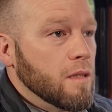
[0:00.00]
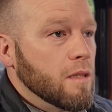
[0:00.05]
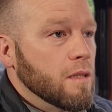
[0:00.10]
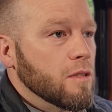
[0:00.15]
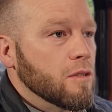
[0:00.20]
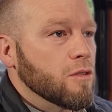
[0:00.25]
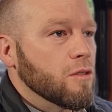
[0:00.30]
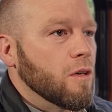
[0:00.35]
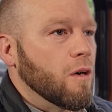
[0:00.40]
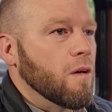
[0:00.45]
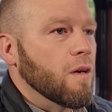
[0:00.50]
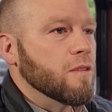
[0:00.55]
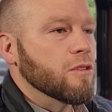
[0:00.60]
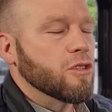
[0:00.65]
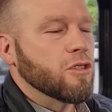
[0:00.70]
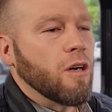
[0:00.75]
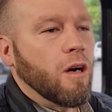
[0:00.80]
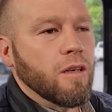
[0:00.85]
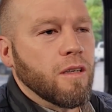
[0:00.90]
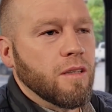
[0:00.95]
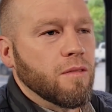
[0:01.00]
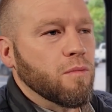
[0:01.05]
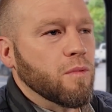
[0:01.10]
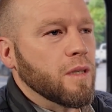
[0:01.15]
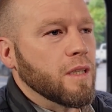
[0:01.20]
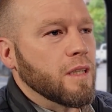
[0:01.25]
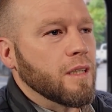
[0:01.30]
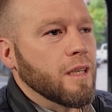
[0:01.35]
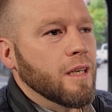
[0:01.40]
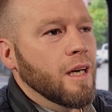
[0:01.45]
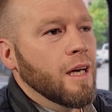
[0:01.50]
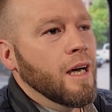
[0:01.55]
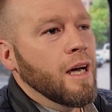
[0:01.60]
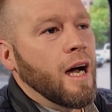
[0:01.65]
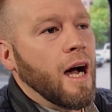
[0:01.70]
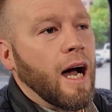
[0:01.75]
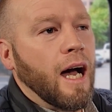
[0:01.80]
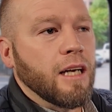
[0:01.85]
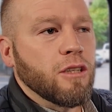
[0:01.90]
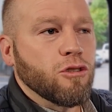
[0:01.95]
So it started with
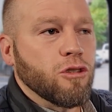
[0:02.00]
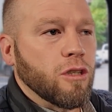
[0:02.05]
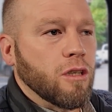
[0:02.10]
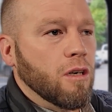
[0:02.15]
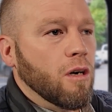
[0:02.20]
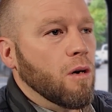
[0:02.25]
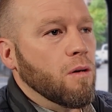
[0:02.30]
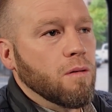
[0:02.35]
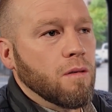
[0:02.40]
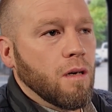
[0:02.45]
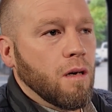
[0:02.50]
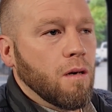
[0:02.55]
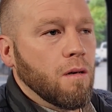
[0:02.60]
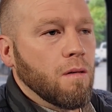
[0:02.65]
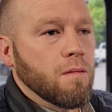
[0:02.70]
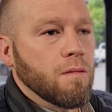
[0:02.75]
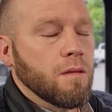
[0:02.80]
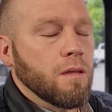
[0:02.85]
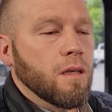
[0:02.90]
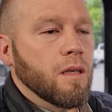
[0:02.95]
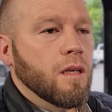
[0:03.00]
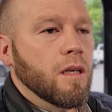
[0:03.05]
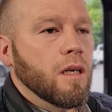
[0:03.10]
hydrocodone,